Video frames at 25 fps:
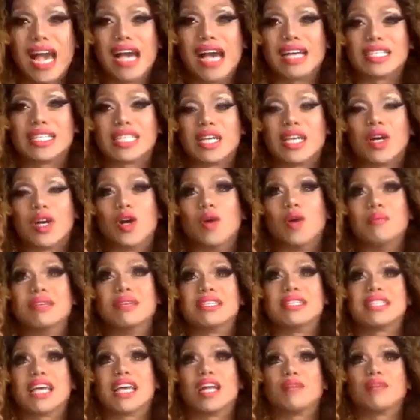So
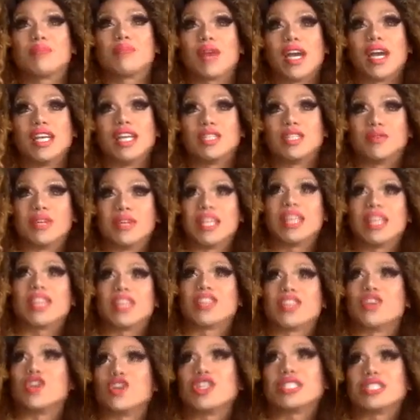Miss Seattle Pride
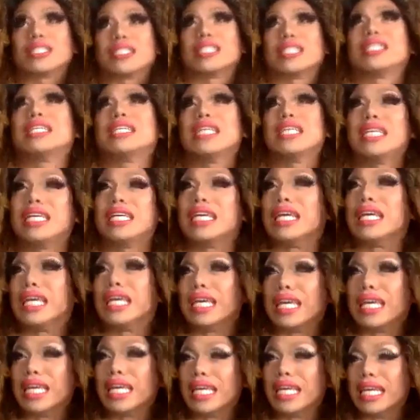
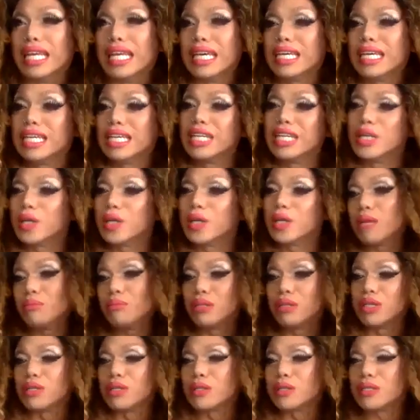2013, a couple
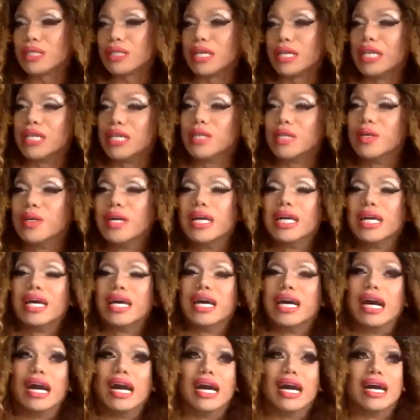of years ago.
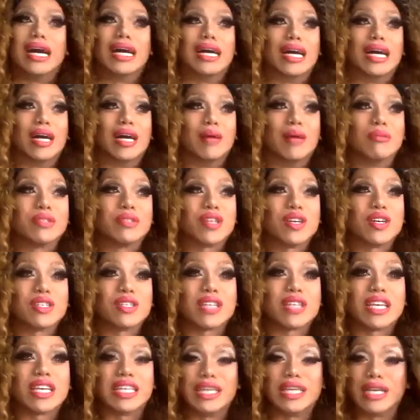So I was
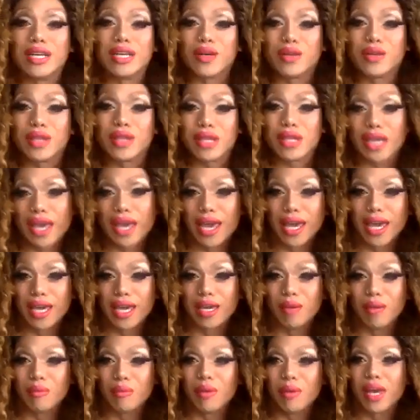a year in the
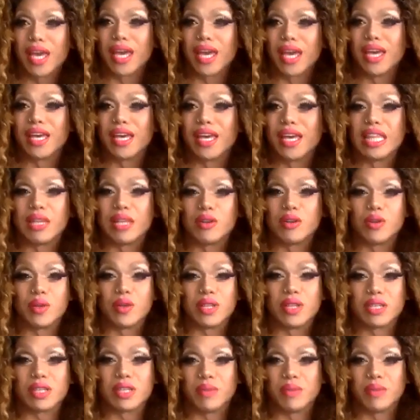game, and they're doing
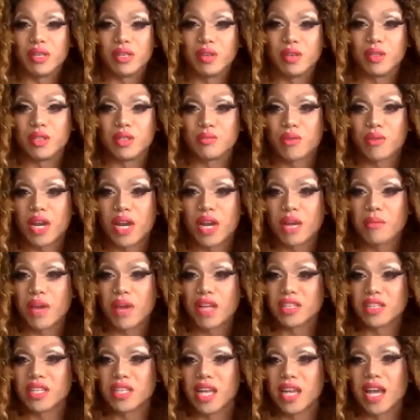this big, huge Pride
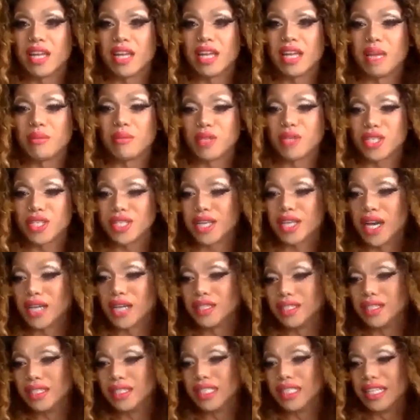pageant at Neighbor
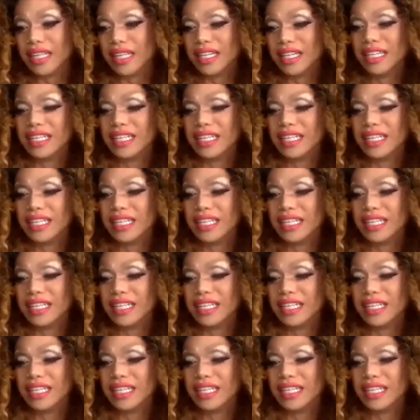Seattle, and